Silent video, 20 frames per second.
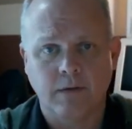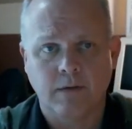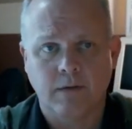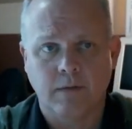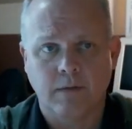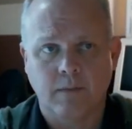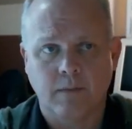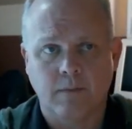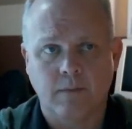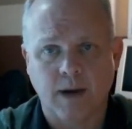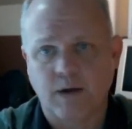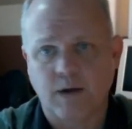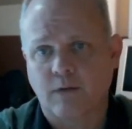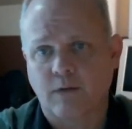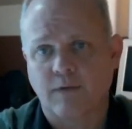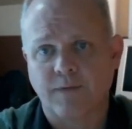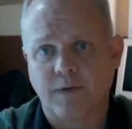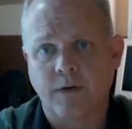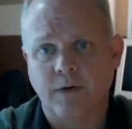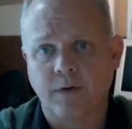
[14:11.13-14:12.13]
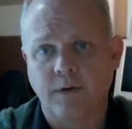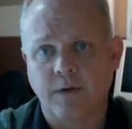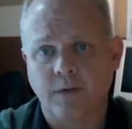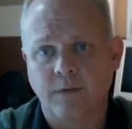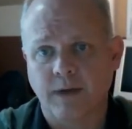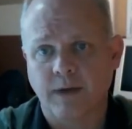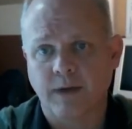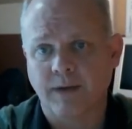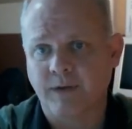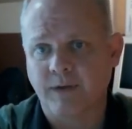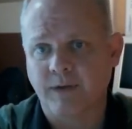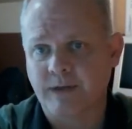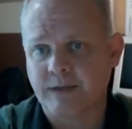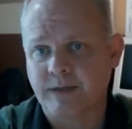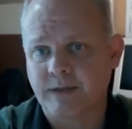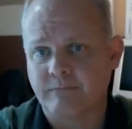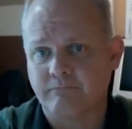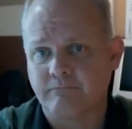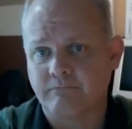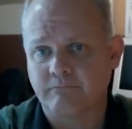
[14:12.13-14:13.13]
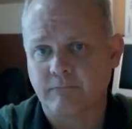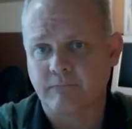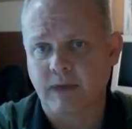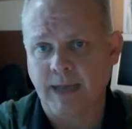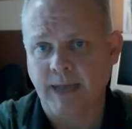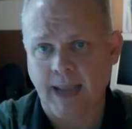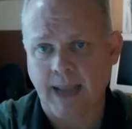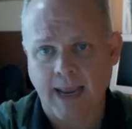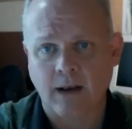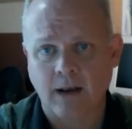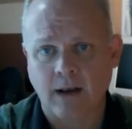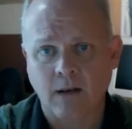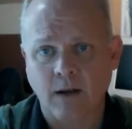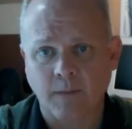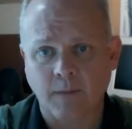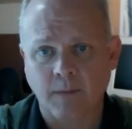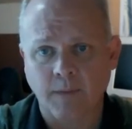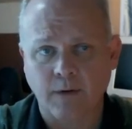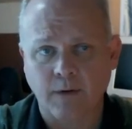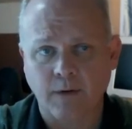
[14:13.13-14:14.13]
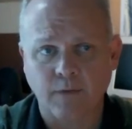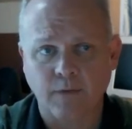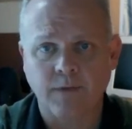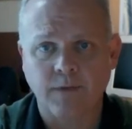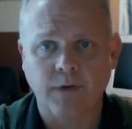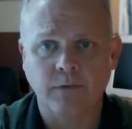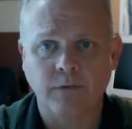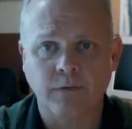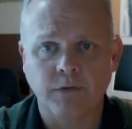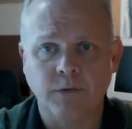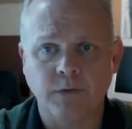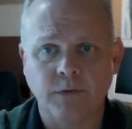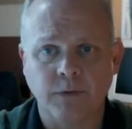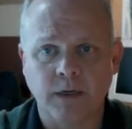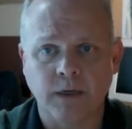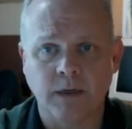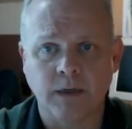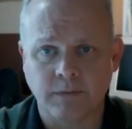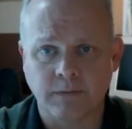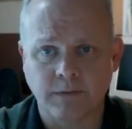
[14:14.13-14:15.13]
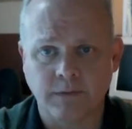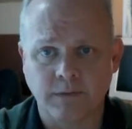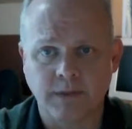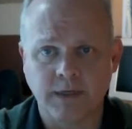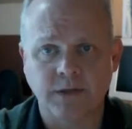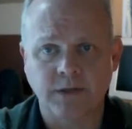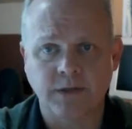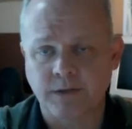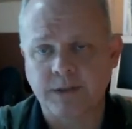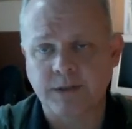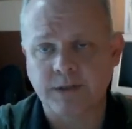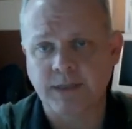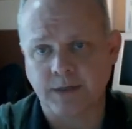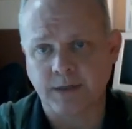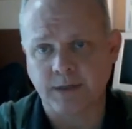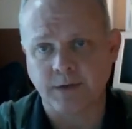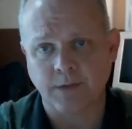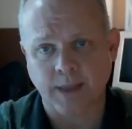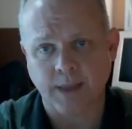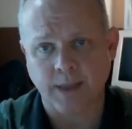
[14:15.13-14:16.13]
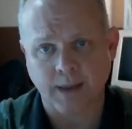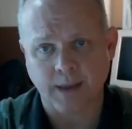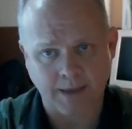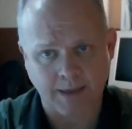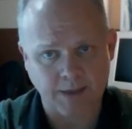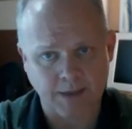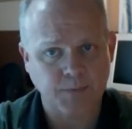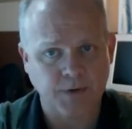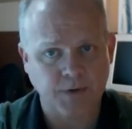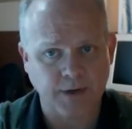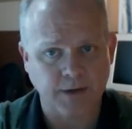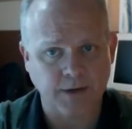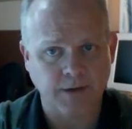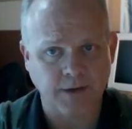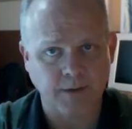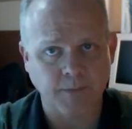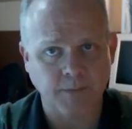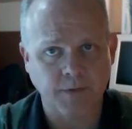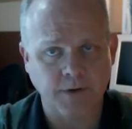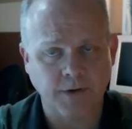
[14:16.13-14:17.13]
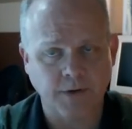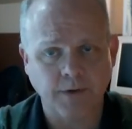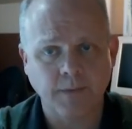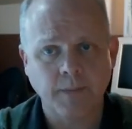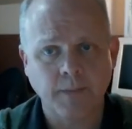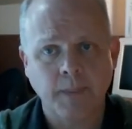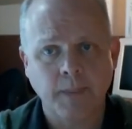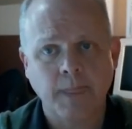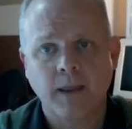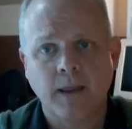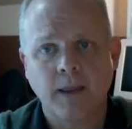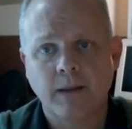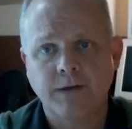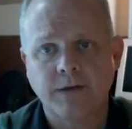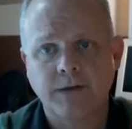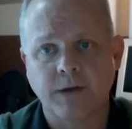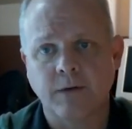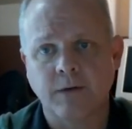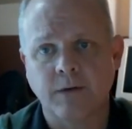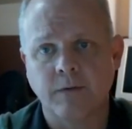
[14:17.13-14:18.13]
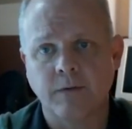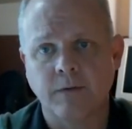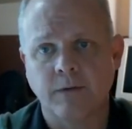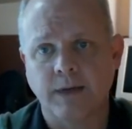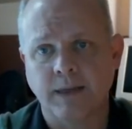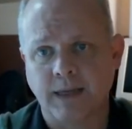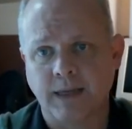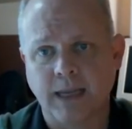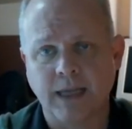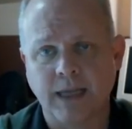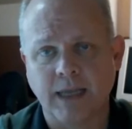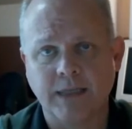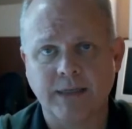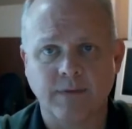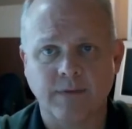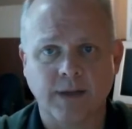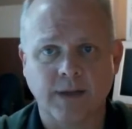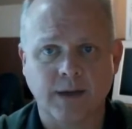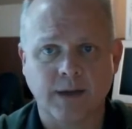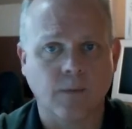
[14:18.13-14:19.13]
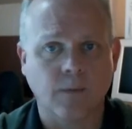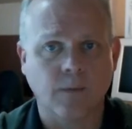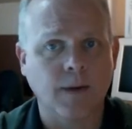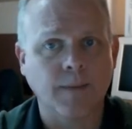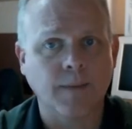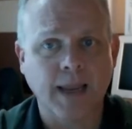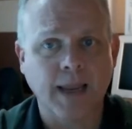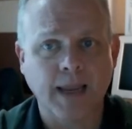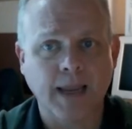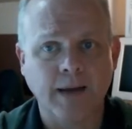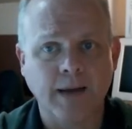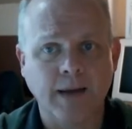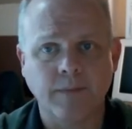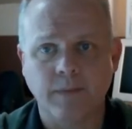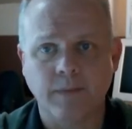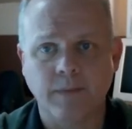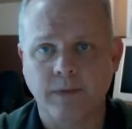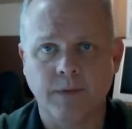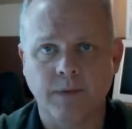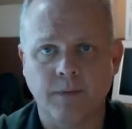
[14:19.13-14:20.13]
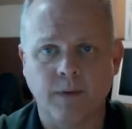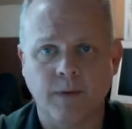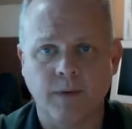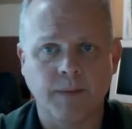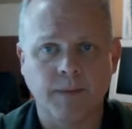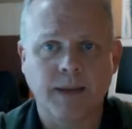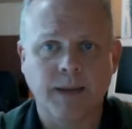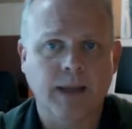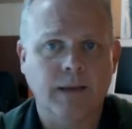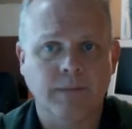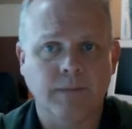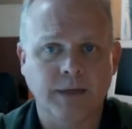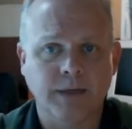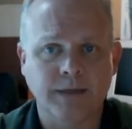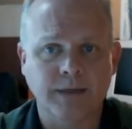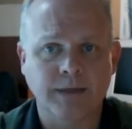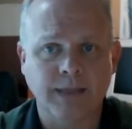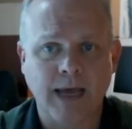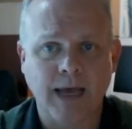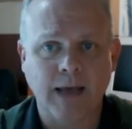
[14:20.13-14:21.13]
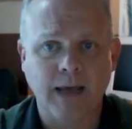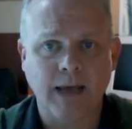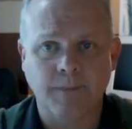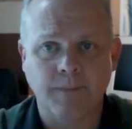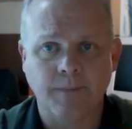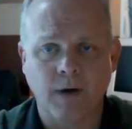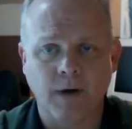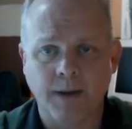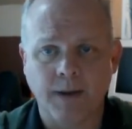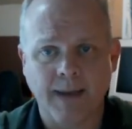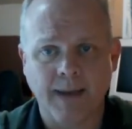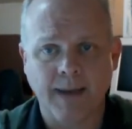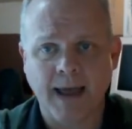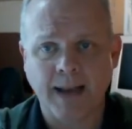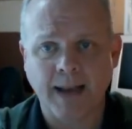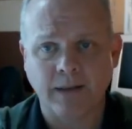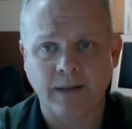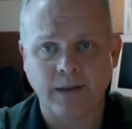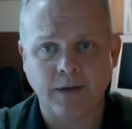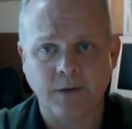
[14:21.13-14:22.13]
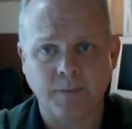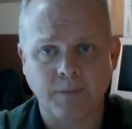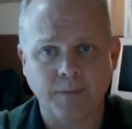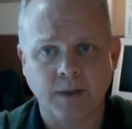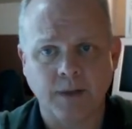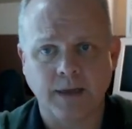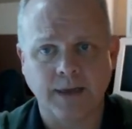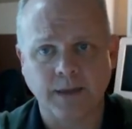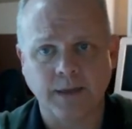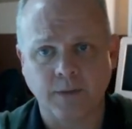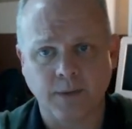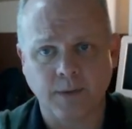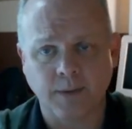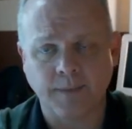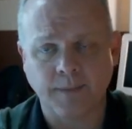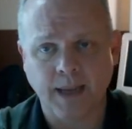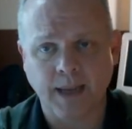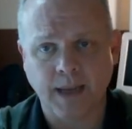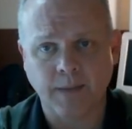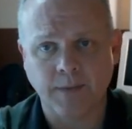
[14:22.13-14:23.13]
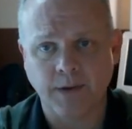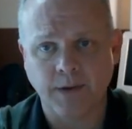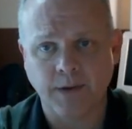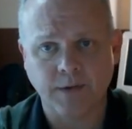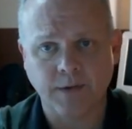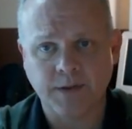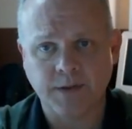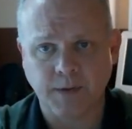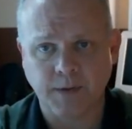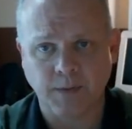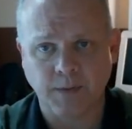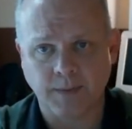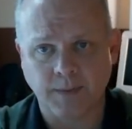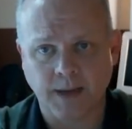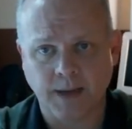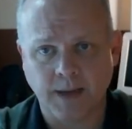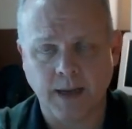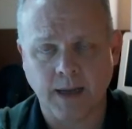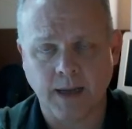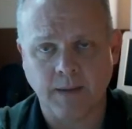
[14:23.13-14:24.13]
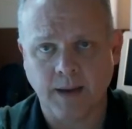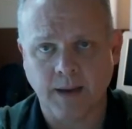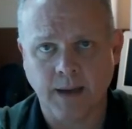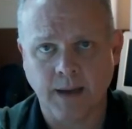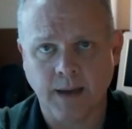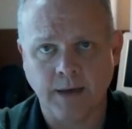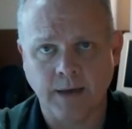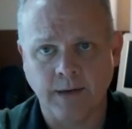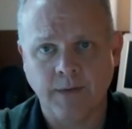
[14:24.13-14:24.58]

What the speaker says: microphone, if it's an analog microphone, to a digital signal that gets put into the computer. So in the case of like a webcam, the webcam does that automatically. You plug in the webcam, the USB webcam, and